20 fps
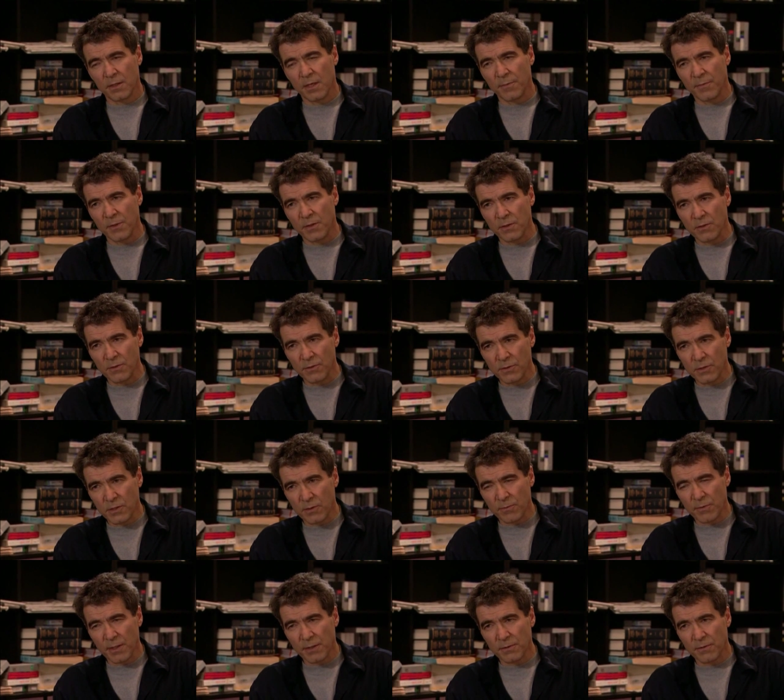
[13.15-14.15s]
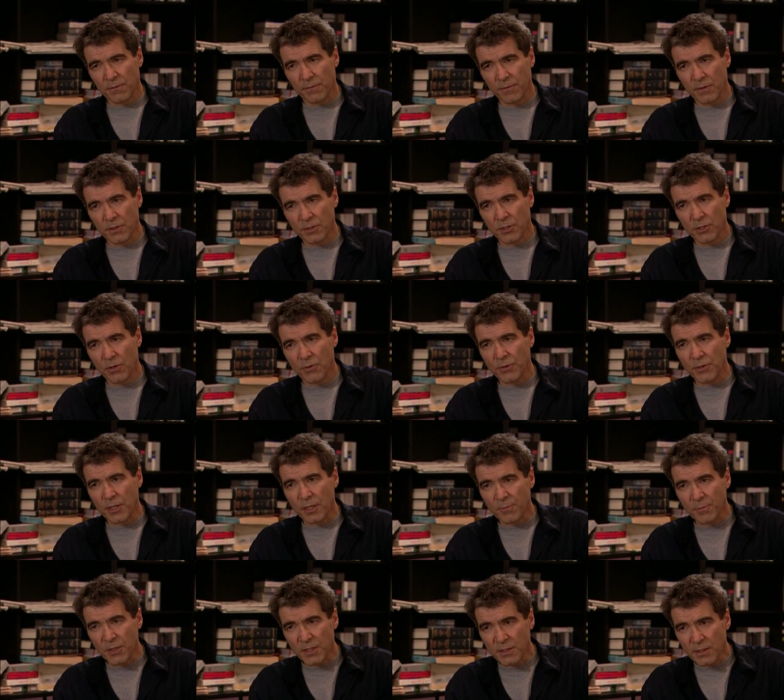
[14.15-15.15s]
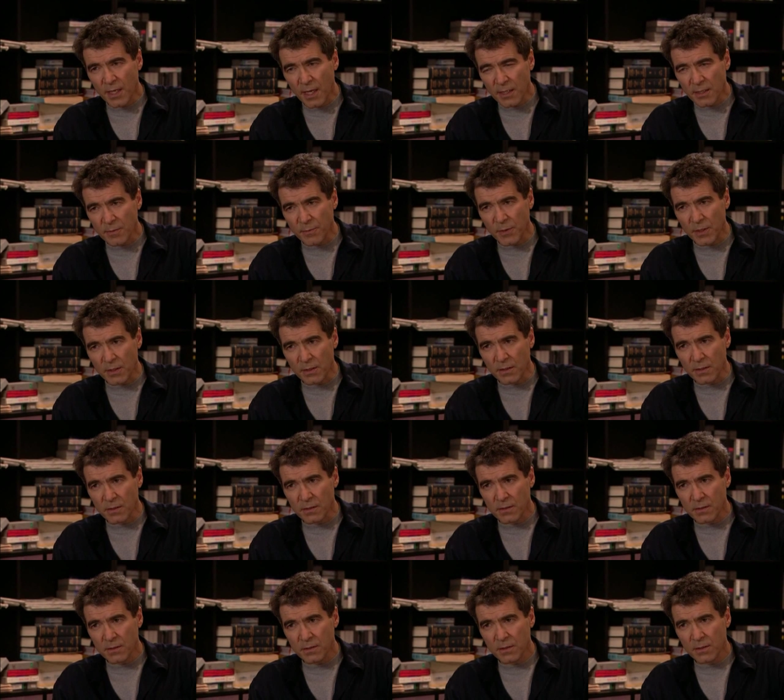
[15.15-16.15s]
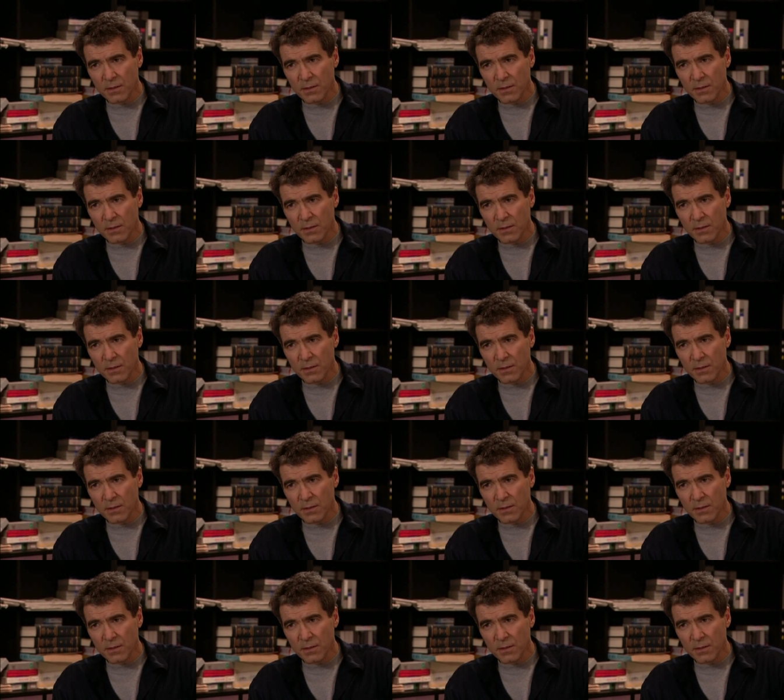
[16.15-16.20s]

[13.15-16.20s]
I'm the news director of this show. You gotta protect me on this.